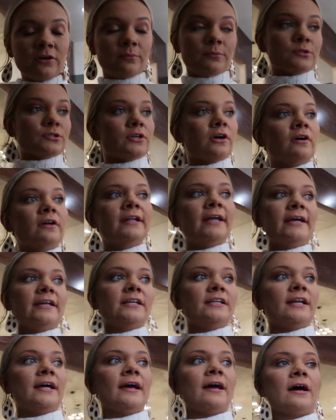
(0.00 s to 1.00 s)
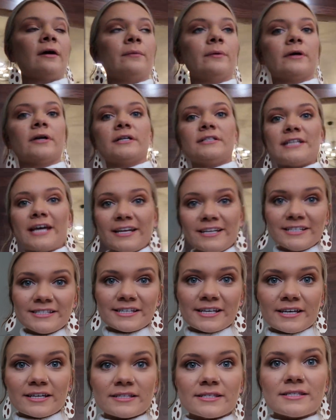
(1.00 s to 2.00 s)
almost all day today. I work 10 to
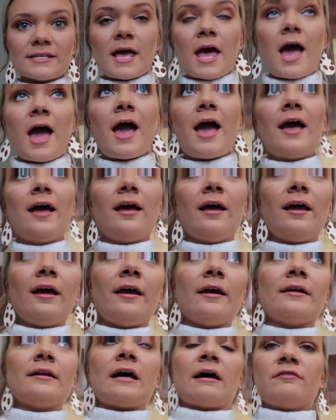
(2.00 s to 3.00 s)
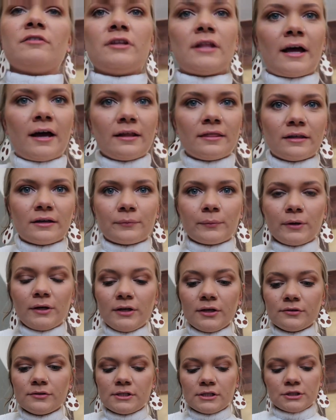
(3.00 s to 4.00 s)
6 and after that, I think we're
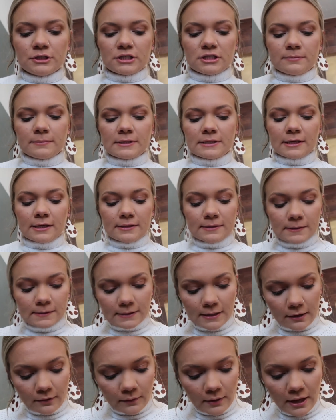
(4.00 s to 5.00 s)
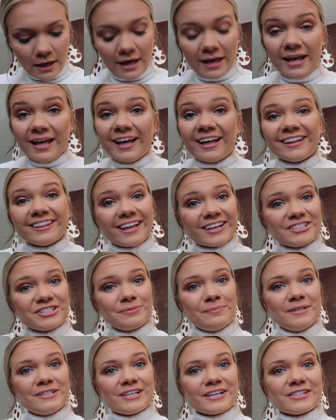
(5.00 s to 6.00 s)
gonna go see Christmas lights. So that
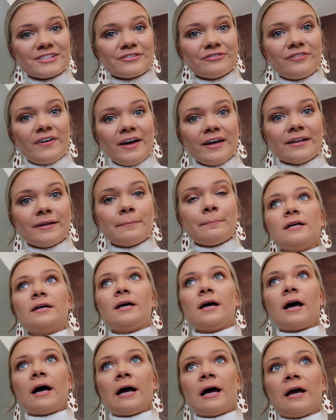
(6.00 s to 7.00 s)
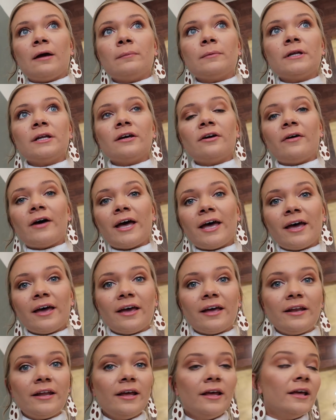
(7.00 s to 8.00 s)
should be tons of fun. I'm gonna go
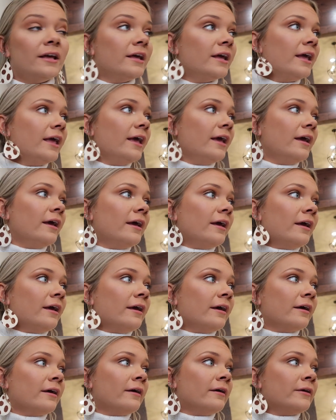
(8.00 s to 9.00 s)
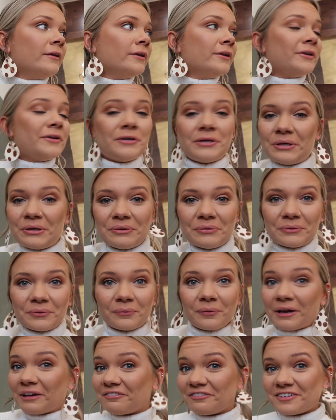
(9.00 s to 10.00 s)
ahead and
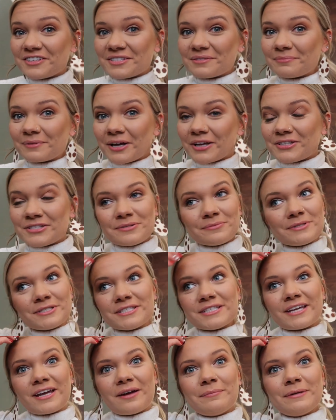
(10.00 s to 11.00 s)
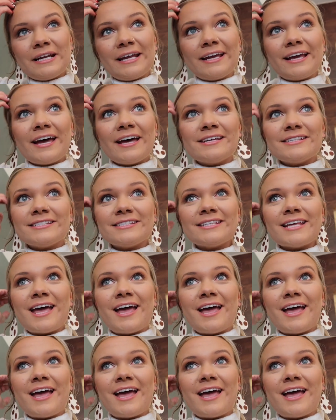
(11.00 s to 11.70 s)
wait for some customers to come in, I guess.